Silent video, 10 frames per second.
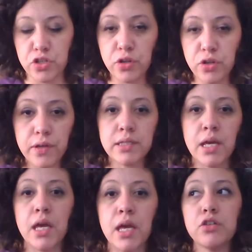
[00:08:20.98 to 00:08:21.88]
surface,
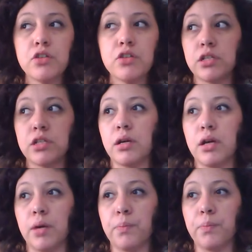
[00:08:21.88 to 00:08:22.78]
is you can
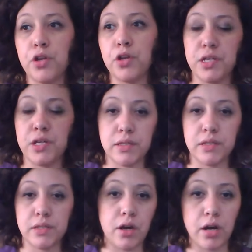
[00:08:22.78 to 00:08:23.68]
purchase
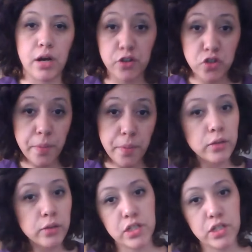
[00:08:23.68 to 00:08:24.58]
their Extra
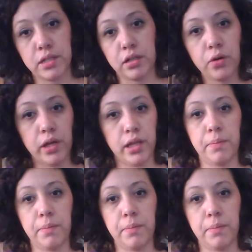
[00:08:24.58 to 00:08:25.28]
Bond, which is an acrylic